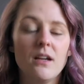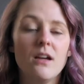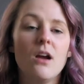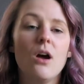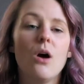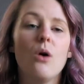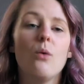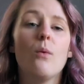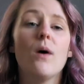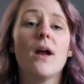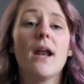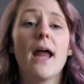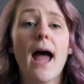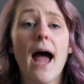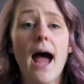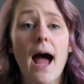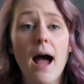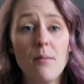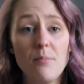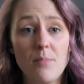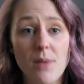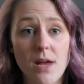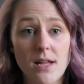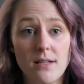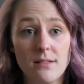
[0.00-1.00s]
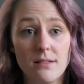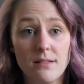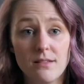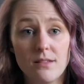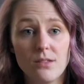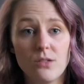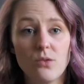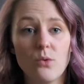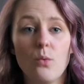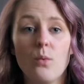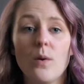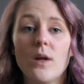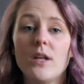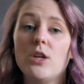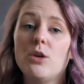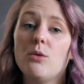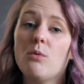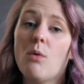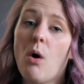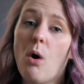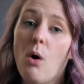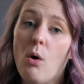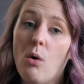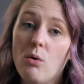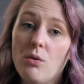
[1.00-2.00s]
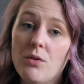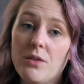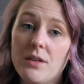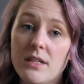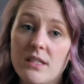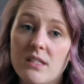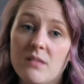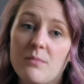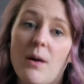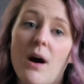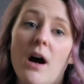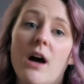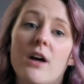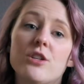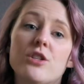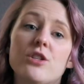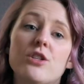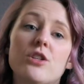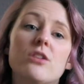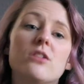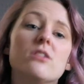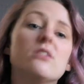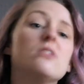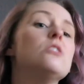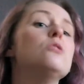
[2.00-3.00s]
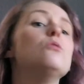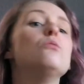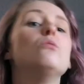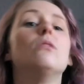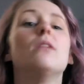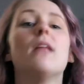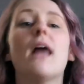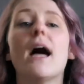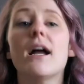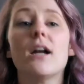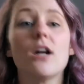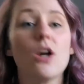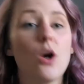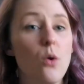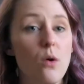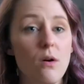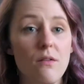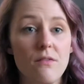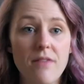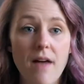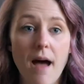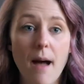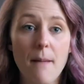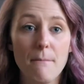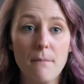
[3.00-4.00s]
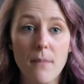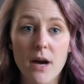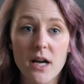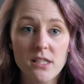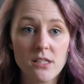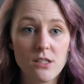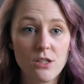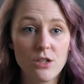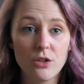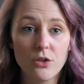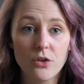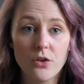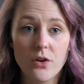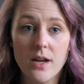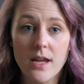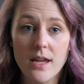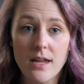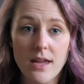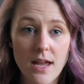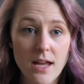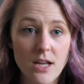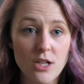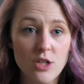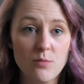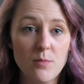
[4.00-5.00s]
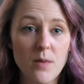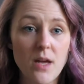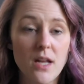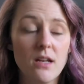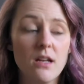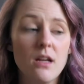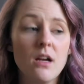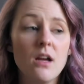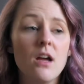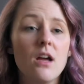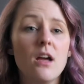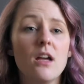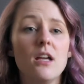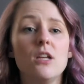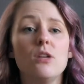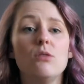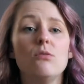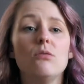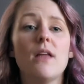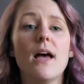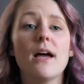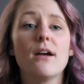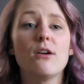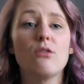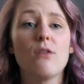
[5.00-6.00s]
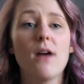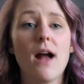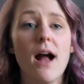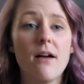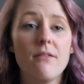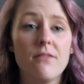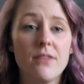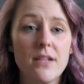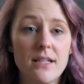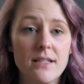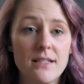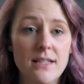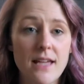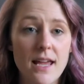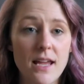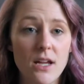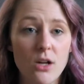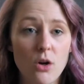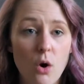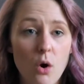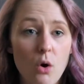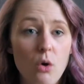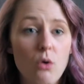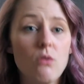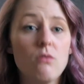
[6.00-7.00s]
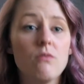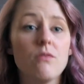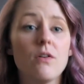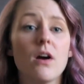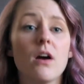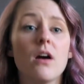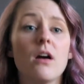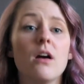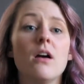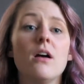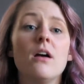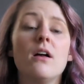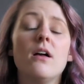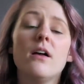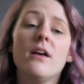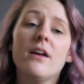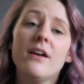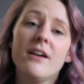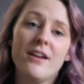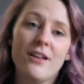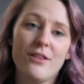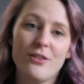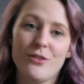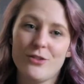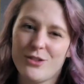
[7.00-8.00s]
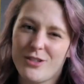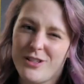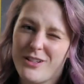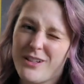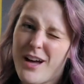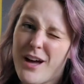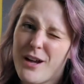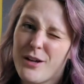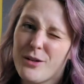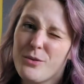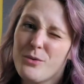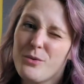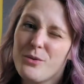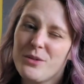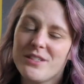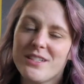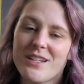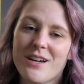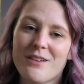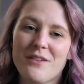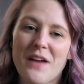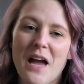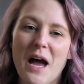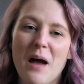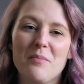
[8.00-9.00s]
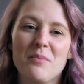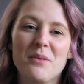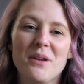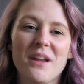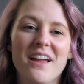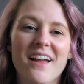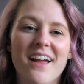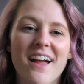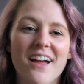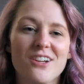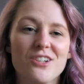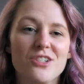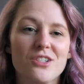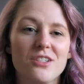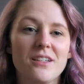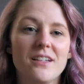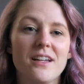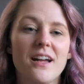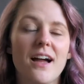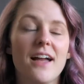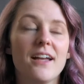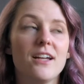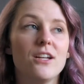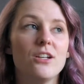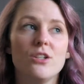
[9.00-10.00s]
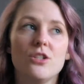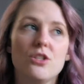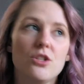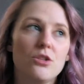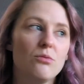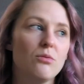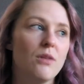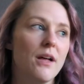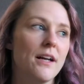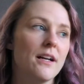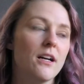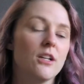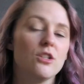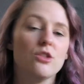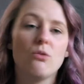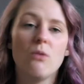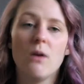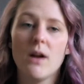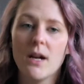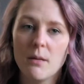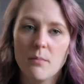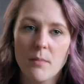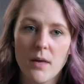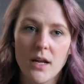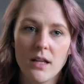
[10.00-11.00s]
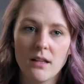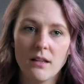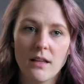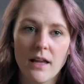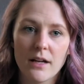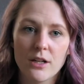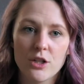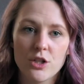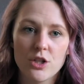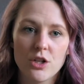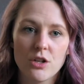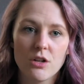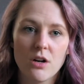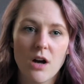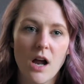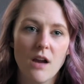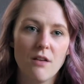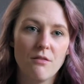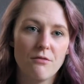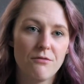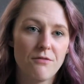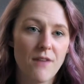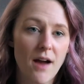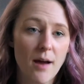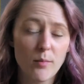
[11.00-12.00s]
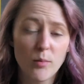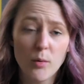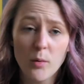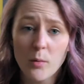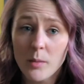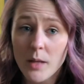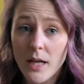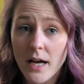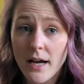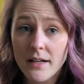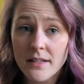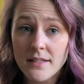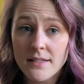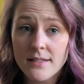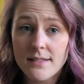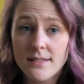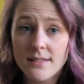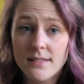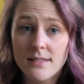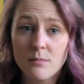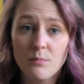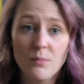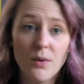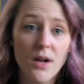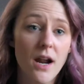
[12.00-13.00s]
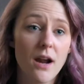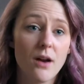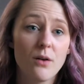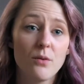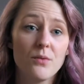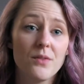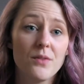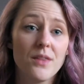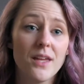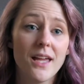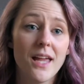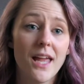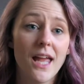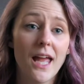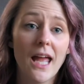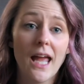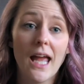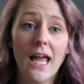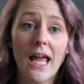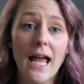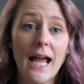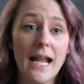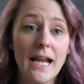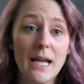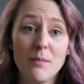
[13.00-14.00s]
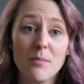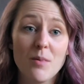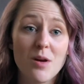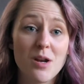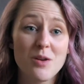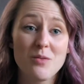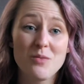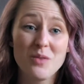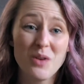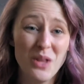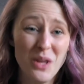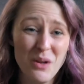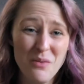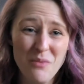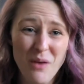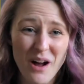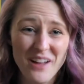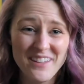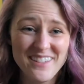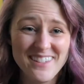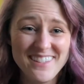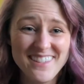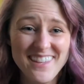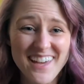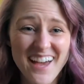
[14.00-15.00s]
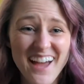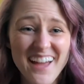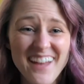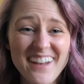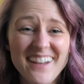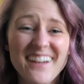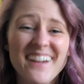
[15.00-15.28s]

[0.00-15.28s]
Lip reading: What happens when you hold these postures, you let go of that muscular engagement, you let gravity take over. There's a lot of cool stuff happening. Actually, I could do like a 20-minute lecture on fibroblasts, but I don't think anybody really wants that.